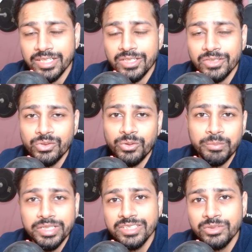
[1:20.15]
So
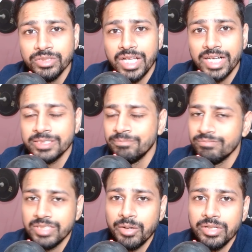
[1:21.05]
please do that.
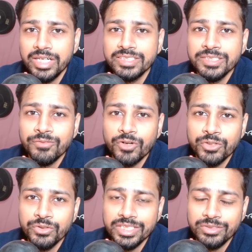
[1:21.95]
Now let's see what
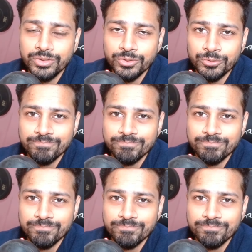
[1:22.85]
you need to do.